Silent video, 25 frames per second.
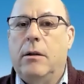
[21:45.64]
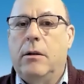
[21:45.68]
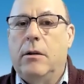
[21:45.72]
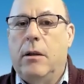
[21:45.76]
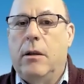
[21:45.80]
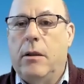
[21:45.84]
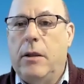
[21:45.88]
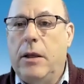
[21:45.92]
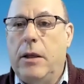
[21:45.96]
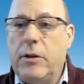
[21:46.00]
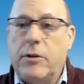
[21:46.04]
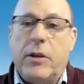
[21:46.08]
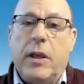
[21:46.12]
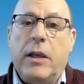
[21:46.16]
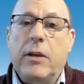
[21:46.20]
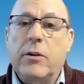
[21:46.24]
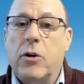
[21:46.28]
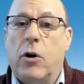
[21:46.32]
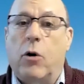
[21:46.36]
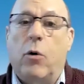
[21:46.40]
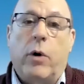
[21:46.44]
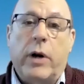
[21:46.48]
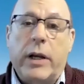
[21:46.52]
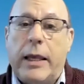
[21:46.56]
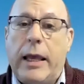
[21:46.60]
These things are
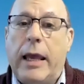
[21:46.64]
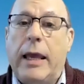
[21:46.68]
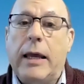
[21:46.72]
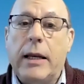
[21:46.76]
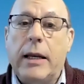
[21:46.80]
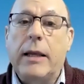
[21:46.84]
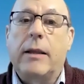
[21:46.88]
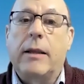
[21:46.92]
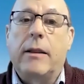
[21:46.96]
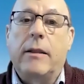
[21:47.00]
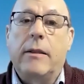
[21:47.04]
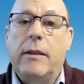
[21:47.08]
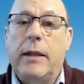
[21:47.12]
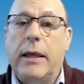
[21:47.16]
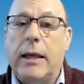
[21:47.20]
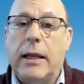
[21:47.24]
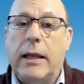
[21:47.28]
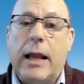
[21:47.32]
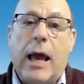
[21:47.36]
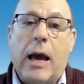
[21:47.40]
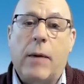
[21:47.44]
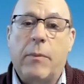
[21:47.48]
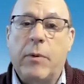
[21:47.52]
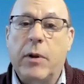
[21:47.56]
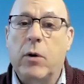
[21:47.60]
organic. They can
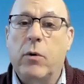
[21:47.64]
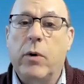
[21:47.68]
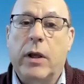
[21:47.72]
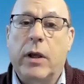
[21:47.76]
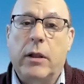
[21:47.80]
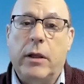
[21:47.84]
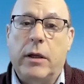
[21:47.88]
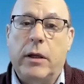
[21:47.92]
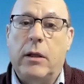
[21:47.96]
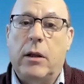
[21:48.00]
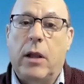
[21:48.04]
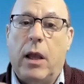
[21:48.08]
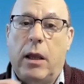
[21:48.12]
happen quickly.